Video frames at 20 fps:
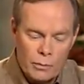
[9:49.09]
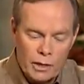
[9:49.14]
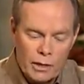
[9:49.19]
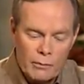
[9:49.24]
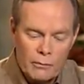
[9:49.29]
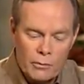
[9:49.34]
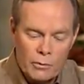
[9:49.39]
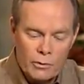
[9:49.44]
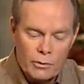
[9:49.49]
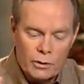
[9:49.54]
and
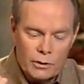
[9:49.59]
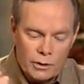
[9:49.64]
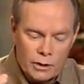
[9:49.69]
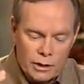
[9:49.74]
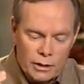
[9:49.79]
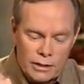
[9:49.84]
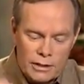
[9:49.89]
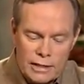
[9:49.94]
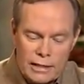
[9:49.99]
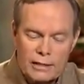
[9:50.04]
I'm wanting to
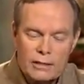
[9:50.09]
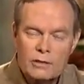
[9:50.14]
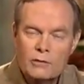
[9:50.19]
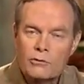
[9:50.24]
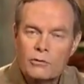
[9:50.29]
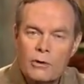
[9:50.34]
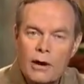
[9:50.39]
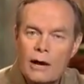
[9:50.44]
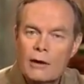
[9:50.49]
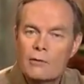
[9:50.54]
continue
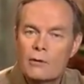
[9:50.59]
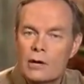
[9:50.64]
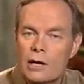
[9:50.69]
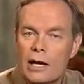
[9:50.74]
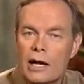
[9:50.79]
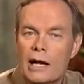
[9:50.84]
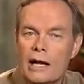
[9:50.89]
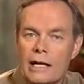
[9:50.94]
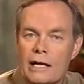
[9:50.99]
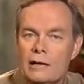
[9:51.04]
right where
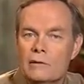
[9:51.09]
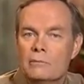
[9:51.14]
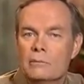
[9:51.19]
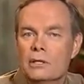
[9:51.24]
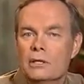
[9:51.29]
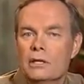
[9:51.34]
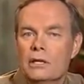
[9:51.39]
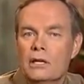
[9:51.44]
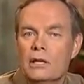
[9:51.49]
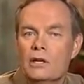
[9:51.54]
I am, but